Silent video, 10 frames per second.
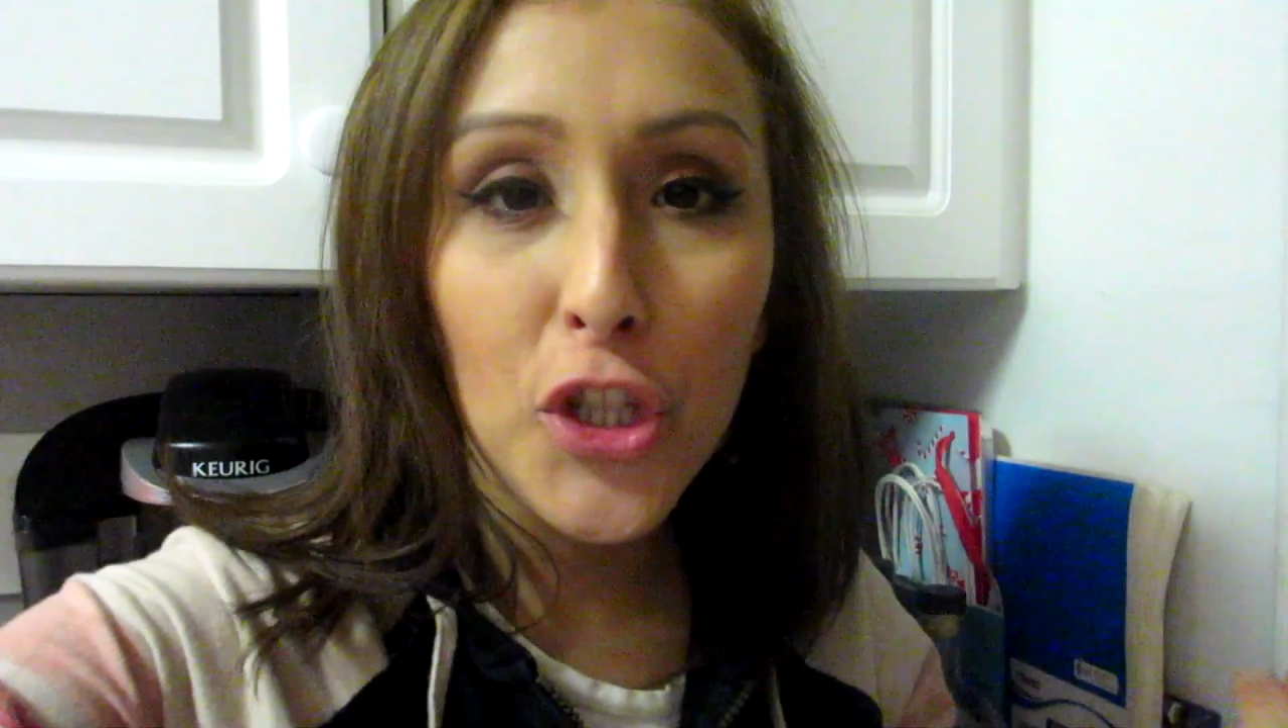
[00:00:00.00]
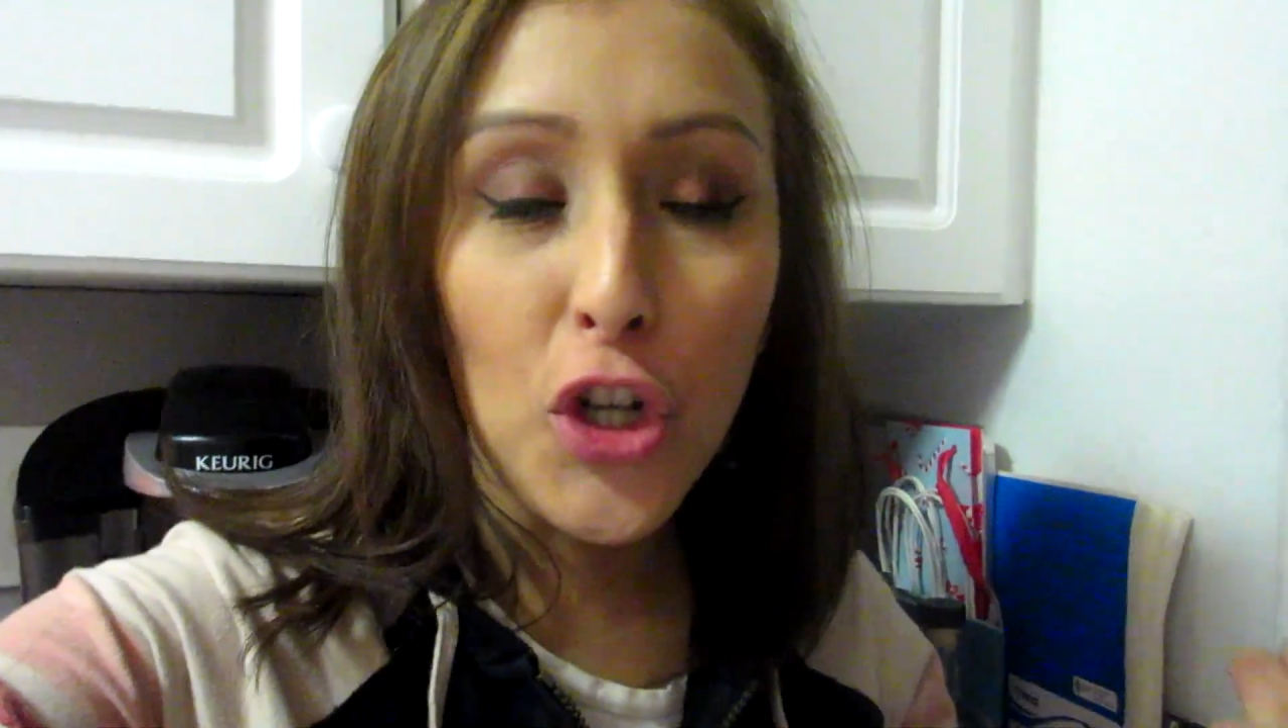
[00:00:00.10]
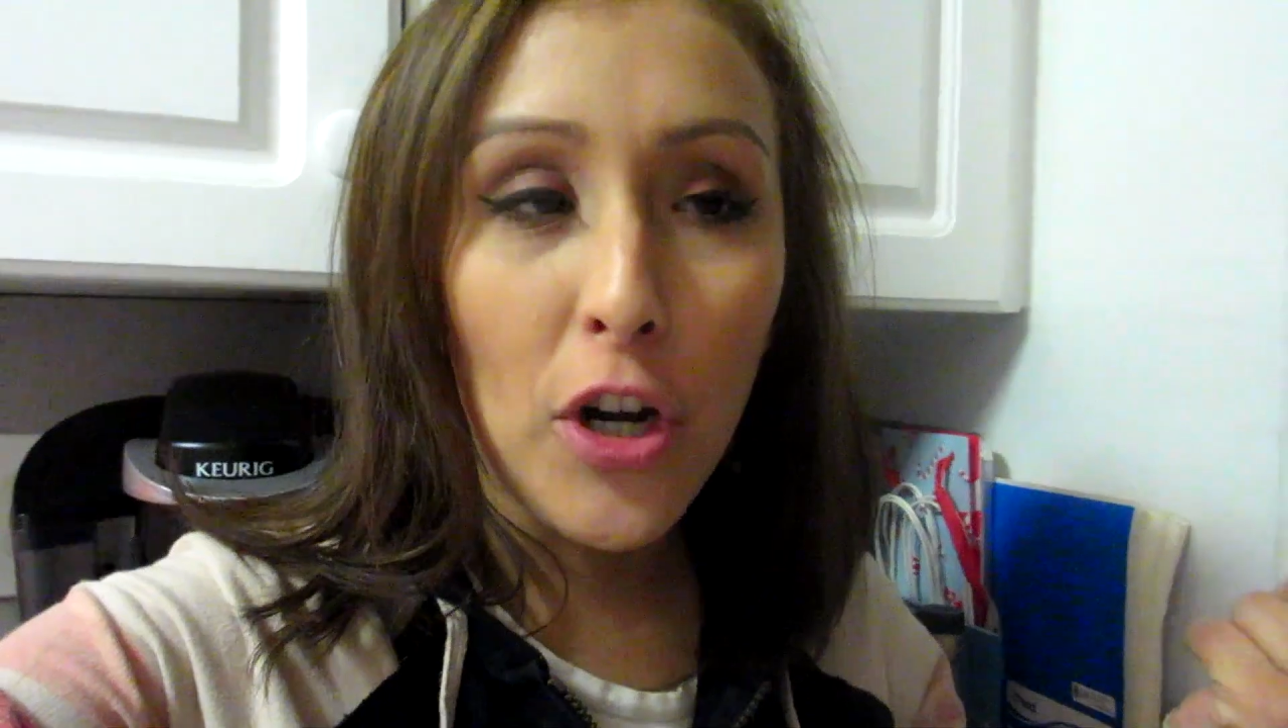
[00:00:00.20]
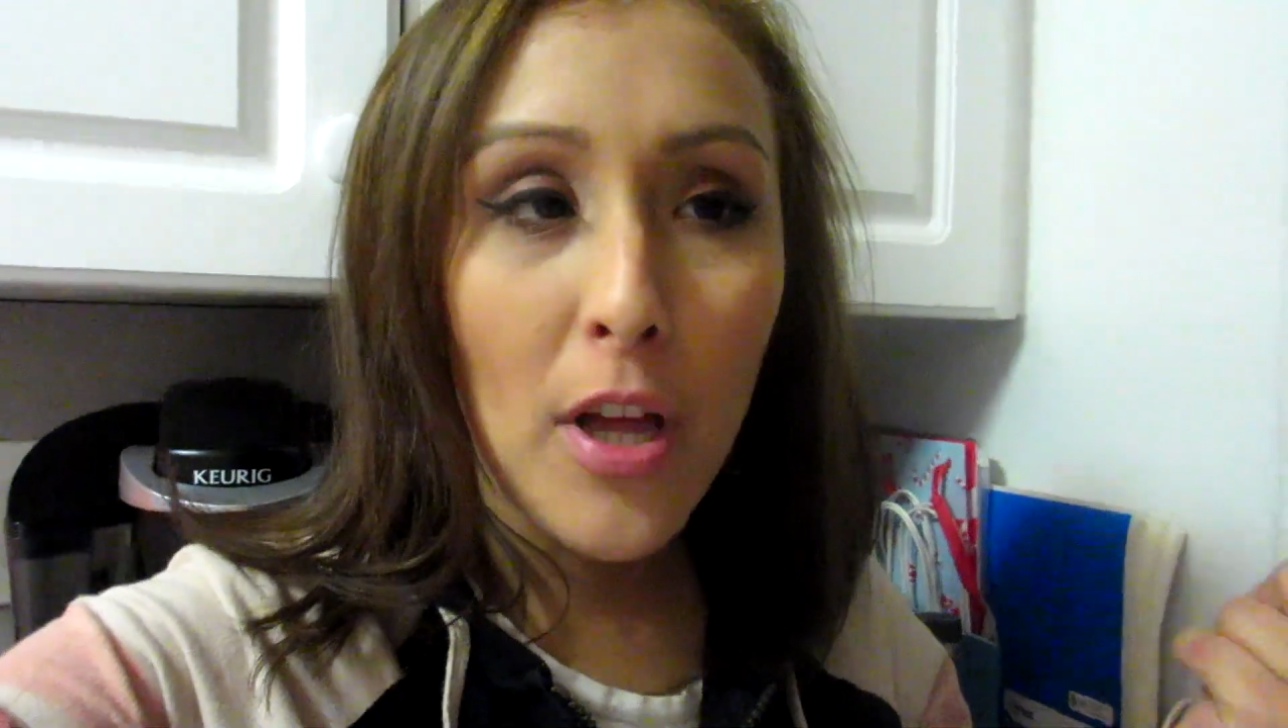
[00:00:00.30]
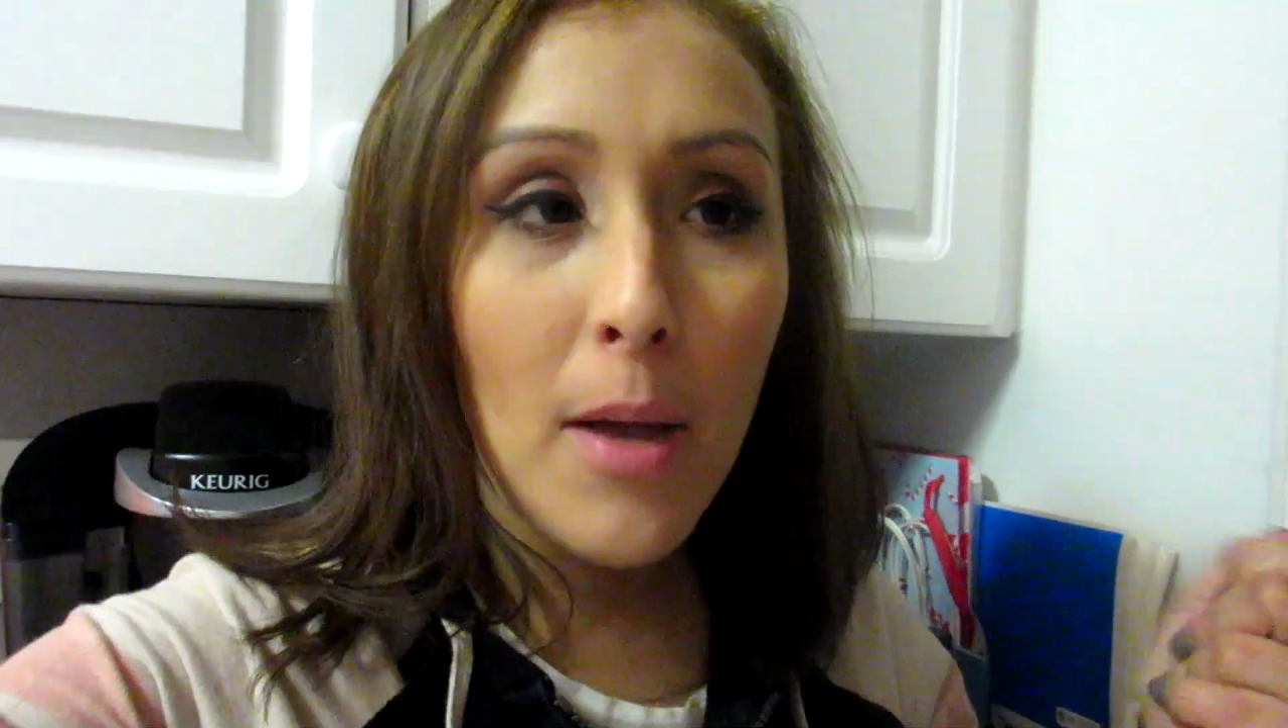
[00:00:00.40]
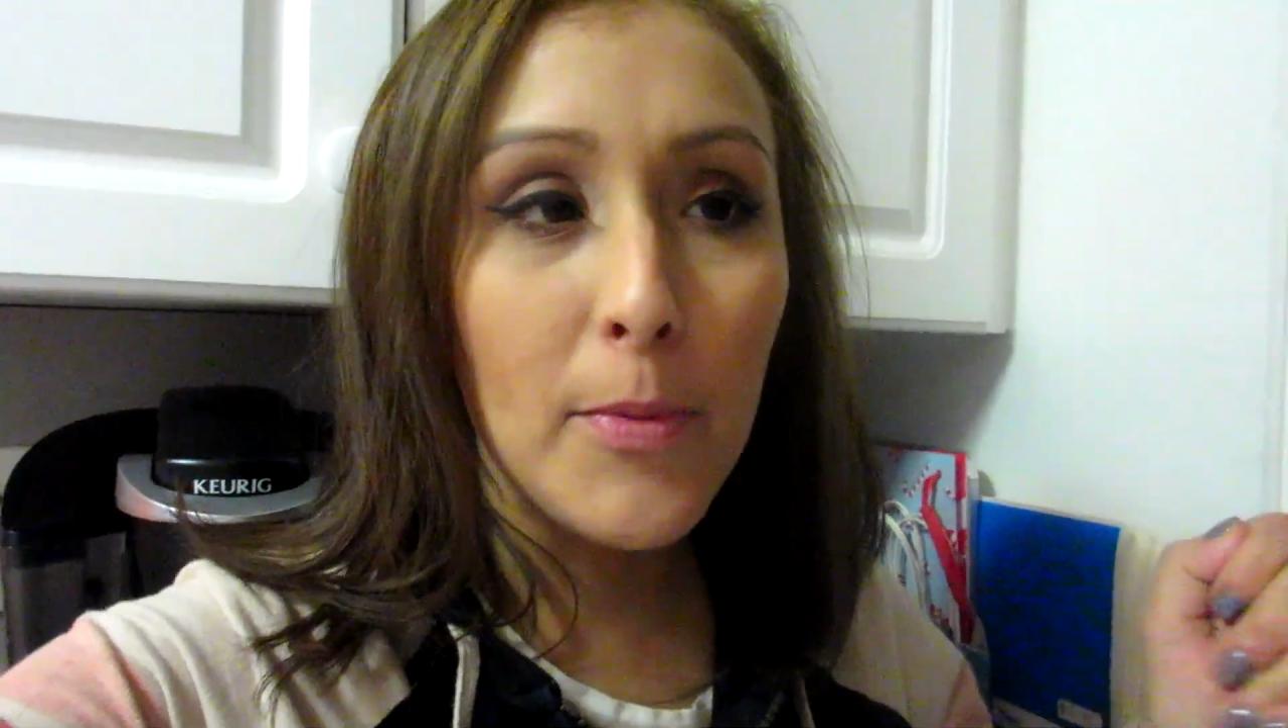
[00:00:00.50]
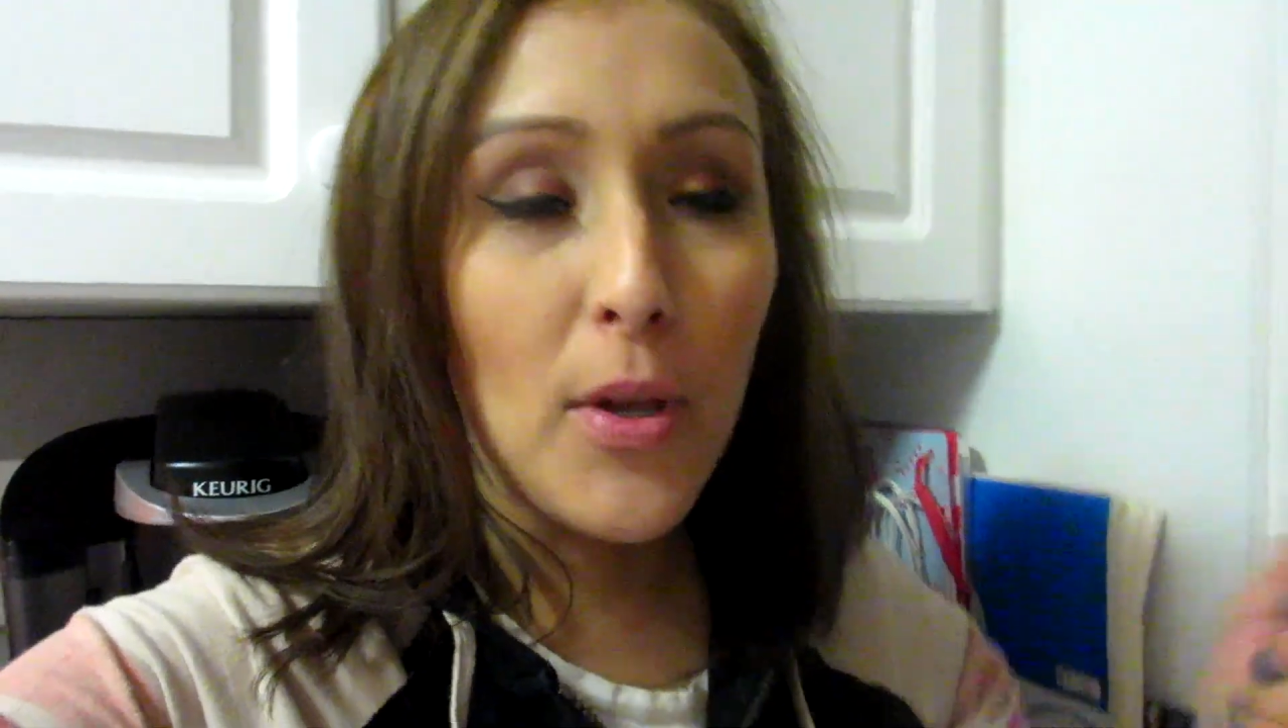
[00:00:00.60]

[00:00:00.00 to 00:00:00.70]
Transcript: start up,